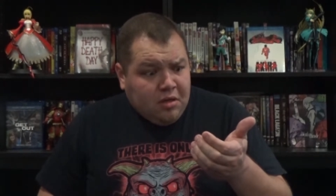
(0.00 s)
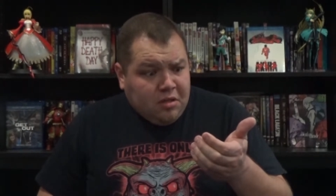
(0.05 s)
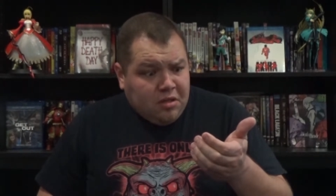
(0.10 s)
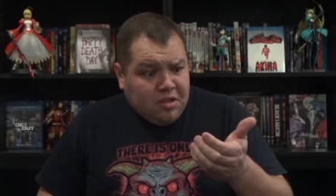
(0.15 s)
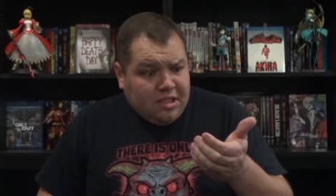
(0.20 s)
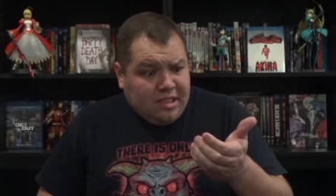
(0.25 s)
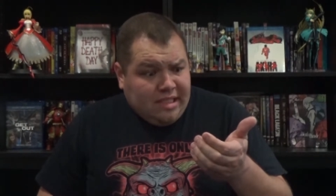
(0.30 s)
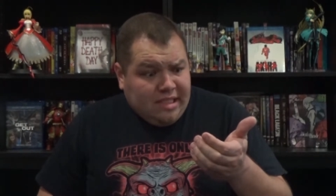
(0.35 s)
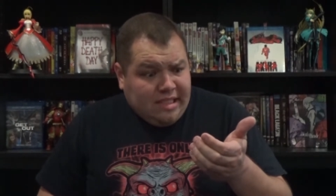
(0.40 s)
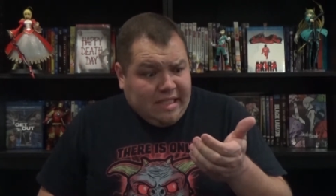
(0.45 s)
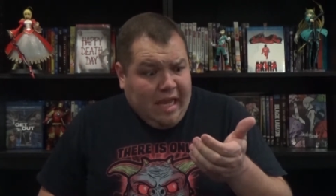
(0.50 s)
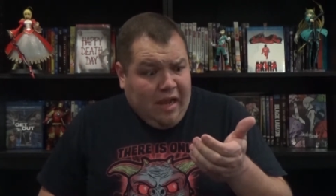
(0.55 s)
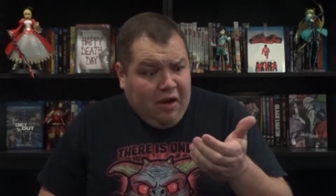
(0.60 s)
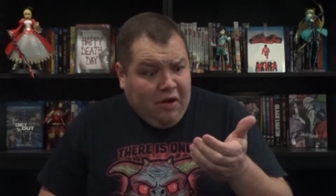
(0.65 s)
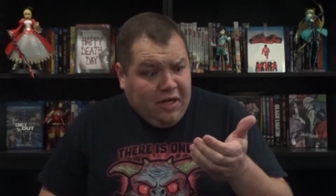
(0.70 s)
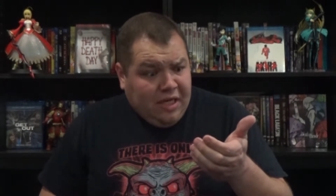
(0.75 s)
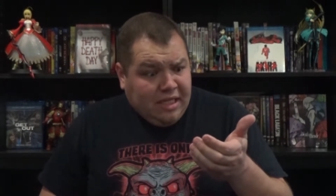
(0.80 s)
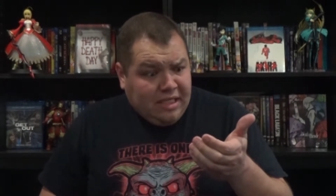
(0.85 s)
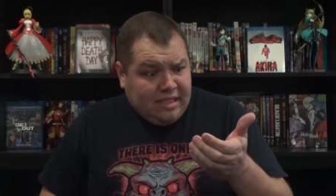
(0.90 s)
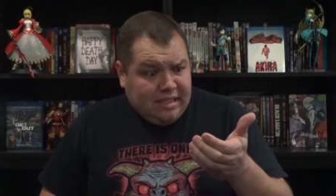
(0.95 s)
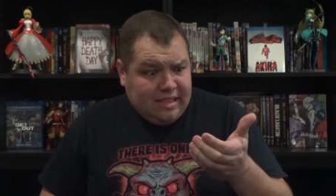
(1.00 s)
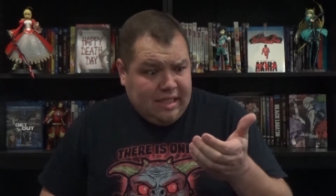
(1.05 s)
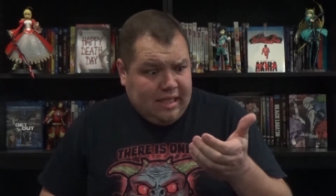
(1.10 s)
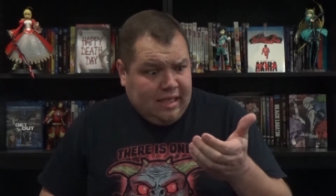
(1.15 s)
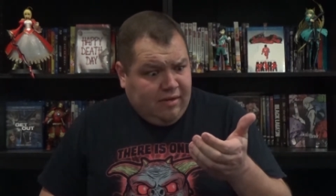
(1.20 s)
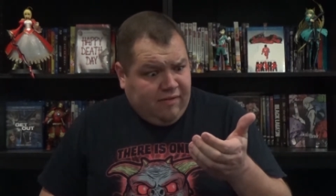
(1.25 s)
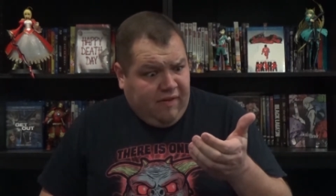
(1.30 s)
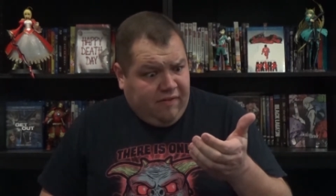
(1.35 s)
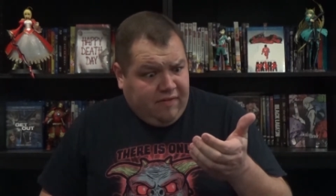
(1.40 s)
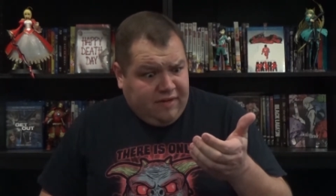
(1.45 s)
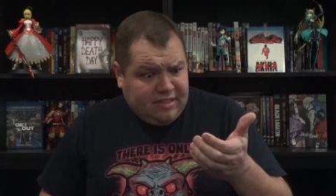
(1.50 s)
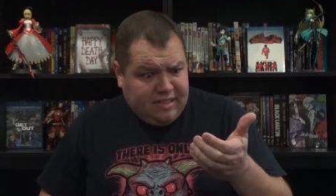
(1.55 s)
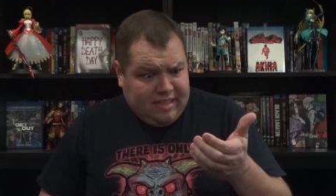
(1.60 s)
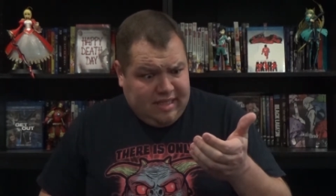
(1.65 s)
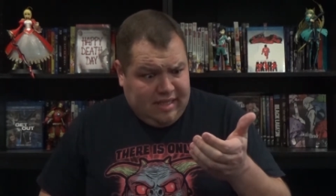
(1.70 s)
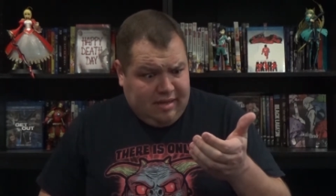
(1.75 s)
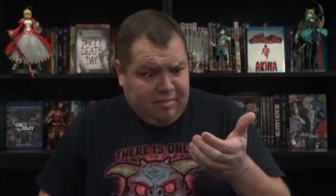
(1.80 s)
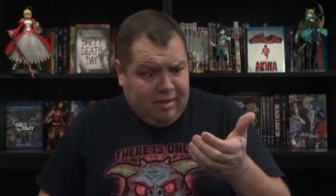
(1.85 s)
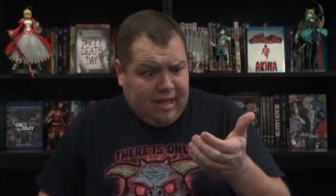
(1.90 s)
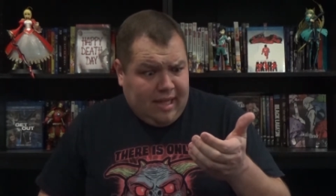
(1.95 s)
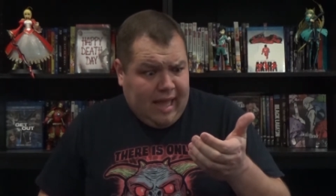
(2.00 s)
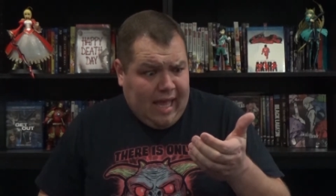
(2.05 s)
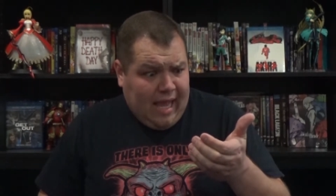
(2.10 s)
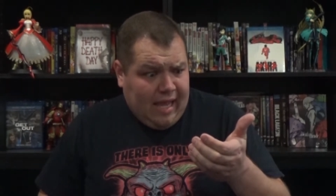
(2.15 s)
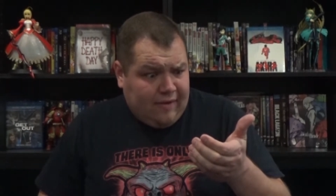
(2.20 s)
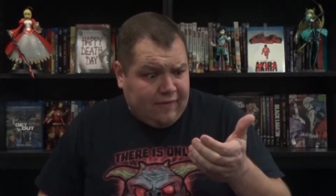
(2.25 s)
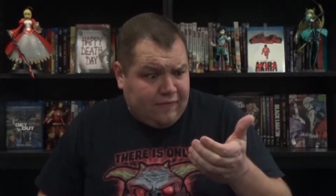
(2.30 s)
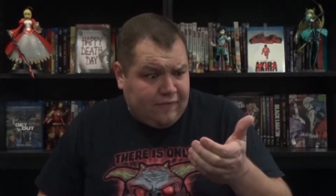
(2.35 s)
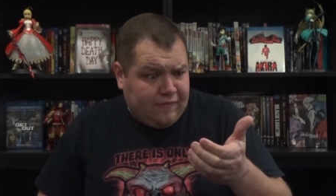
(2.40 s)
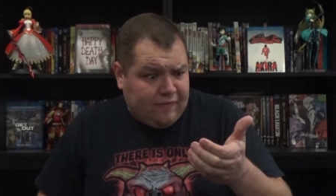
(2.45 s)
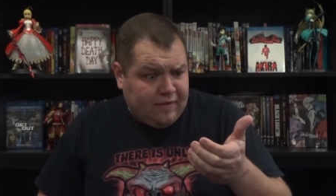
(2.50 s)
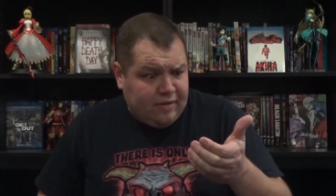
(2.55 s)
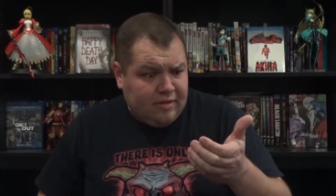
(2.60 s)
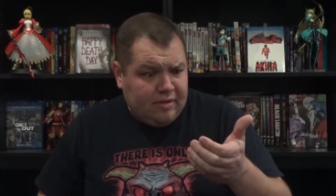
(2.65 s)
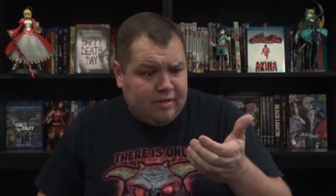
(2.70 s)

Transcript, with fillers: The scariest thing I've ever seen in my life.